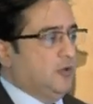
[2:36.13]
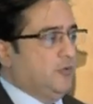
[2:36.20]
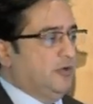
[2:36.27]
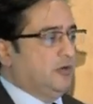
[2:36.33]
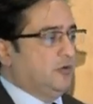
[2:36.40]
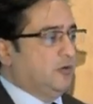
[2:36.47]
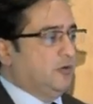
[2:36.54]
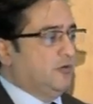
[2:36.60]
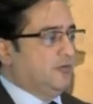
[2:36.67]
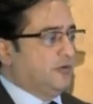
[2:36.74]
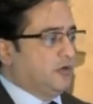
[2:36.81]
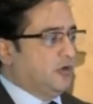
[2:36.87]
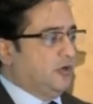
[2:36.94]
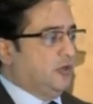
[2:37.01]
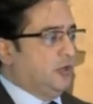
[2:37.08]
were
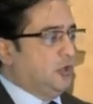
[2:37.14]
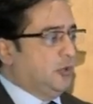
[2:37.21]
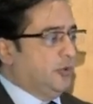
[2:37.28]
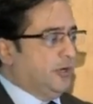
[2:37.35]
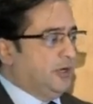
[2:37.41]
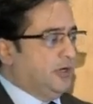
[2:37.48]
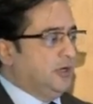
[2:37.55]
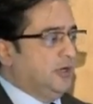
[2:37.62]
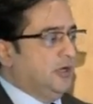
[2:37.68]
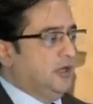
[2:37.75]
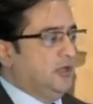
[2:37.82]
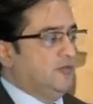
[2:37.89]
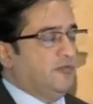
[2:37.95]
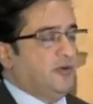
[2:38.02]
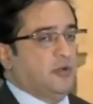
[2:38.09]
overall lower
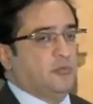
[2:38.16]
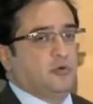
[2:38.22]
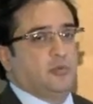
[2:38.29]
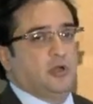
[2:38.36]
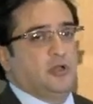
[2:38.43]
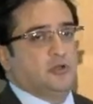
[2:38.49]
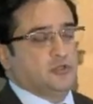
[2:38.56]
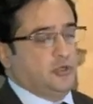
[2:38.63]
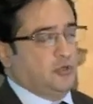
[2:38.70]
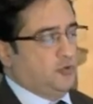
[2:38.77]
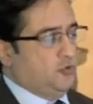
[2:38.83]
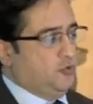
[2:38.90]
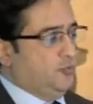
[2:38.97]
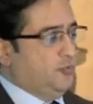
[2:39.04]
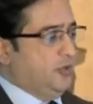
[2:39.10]
in fibromyalgia
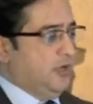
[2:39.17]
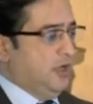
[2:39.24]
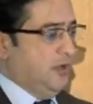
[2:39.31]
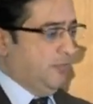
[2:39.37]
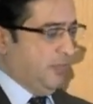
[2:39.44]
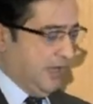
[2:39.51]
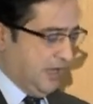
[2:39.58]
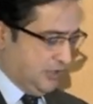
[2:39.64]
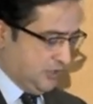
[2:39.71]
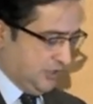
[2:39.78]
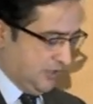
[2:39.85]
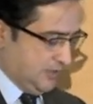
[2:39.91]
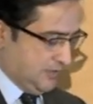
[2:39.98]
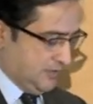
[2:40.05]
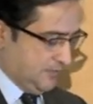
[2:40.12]
group
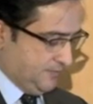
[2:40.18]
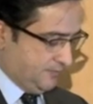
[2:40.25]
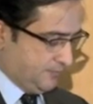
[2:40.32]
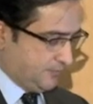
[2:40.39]
patients.